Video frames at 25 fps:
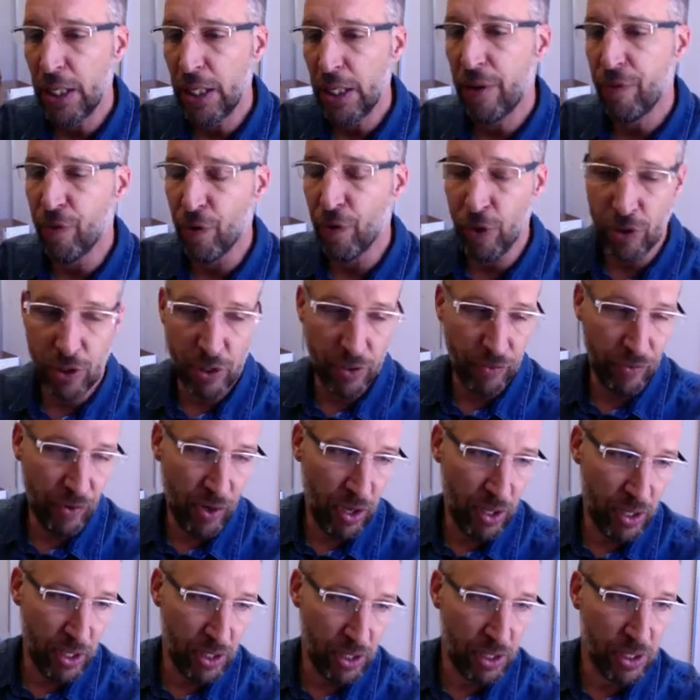first of all,
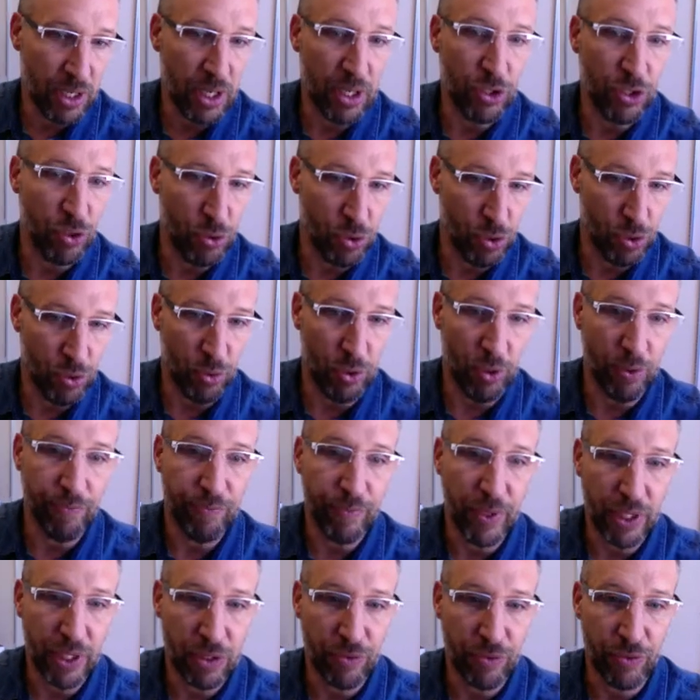this is unusual.
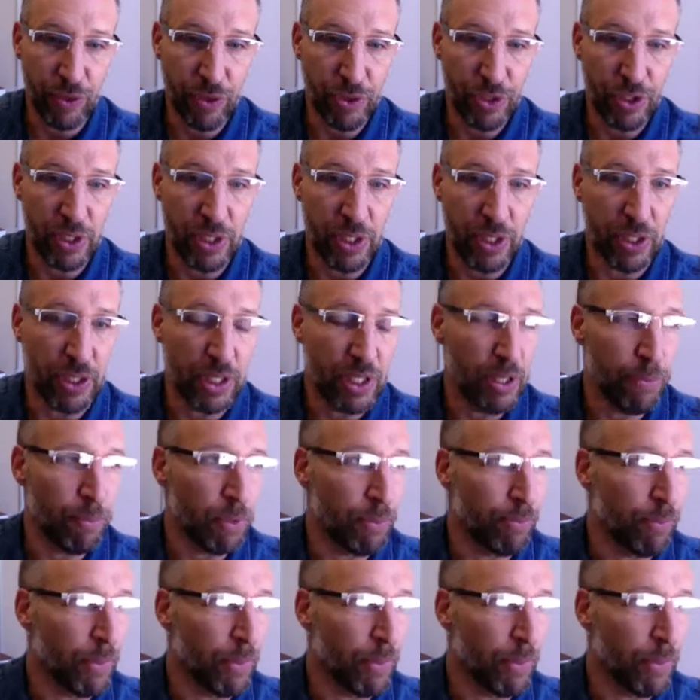That's the first thing to keep in